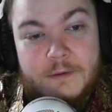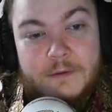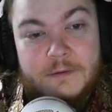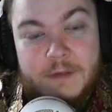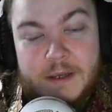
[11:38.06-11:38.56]

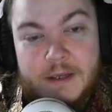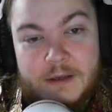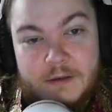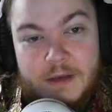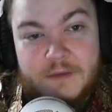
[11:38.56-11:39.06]
Like,
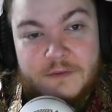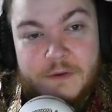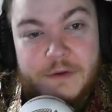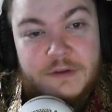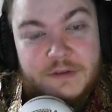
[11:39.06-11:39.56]
as
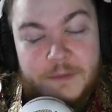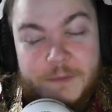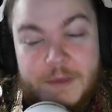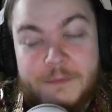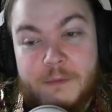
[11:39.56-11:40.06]
long as the
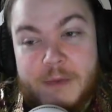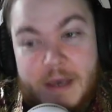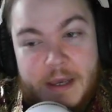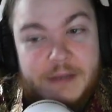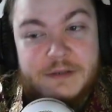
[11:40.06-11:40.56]
people
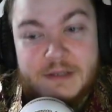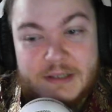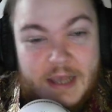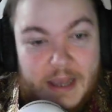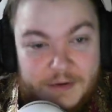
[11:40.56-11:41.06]
behind it
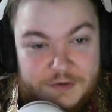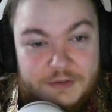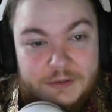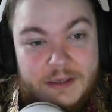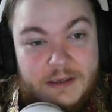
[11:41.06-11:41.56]

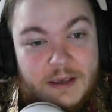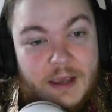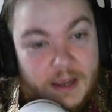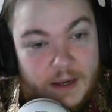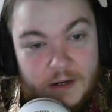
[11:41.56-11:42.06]
actually
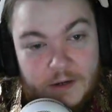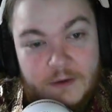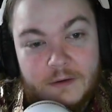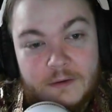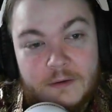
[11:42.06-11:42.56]
care
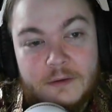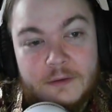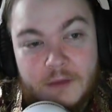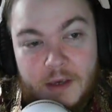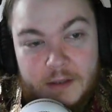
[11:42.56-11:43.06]

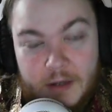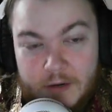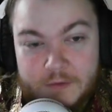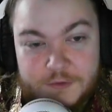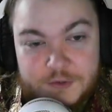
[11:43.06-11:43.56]
and
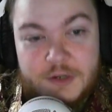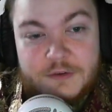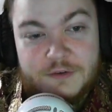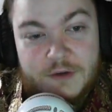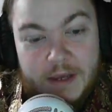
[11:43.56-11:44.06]
aren't
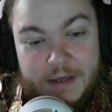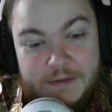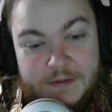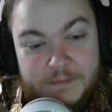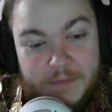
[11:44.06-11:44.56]
just
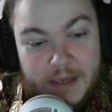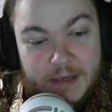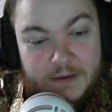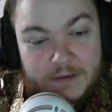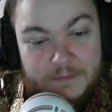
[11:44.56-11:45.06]
trying to make,
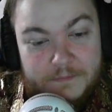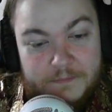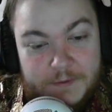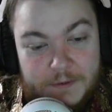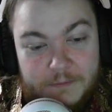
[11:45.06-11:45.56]

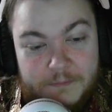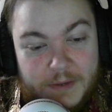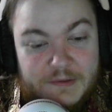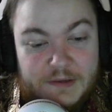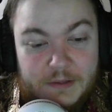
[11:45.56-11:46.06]
you know,
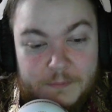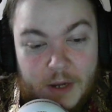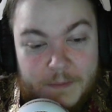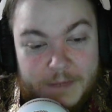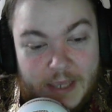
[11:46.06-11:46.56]
basically
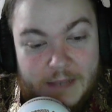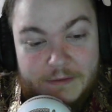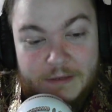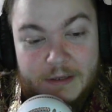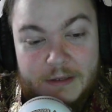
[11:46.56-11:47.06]

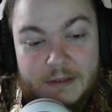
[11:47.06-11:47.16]
propaganda,